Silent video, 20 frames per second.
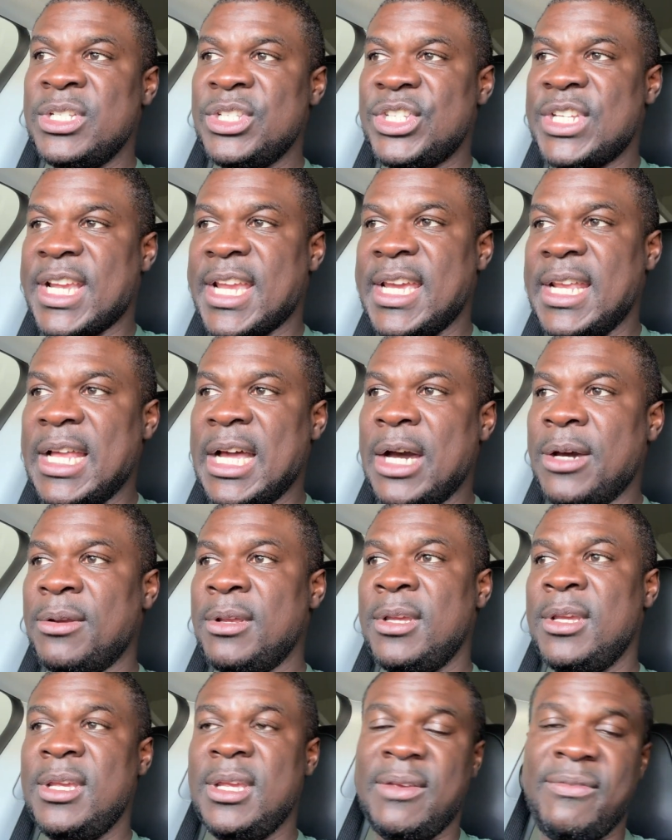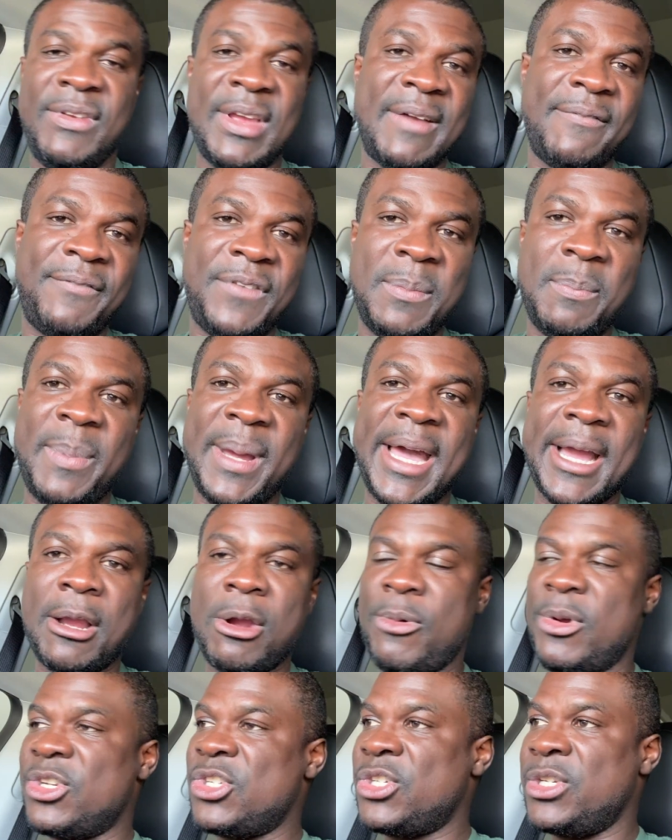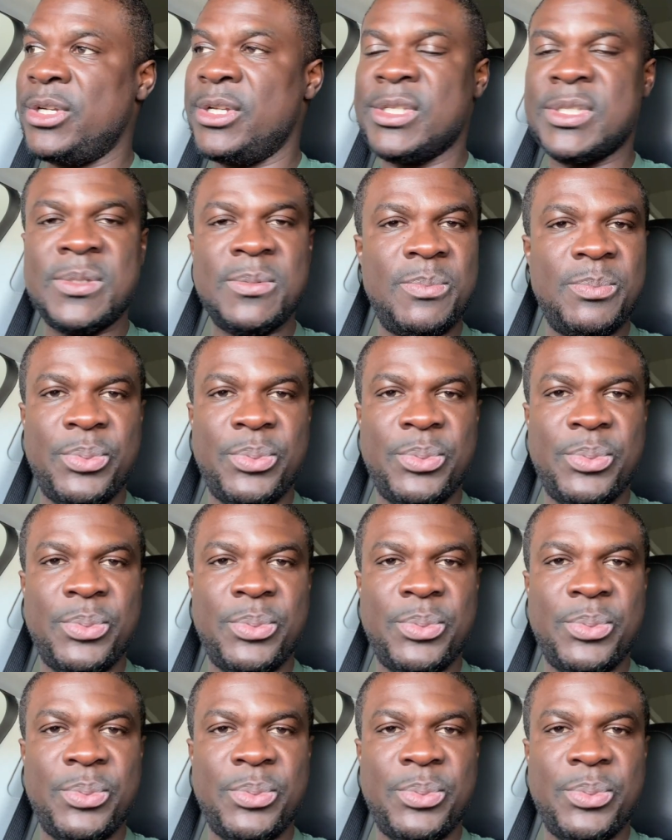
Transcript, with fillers: Check it out. If you have feedback, questions,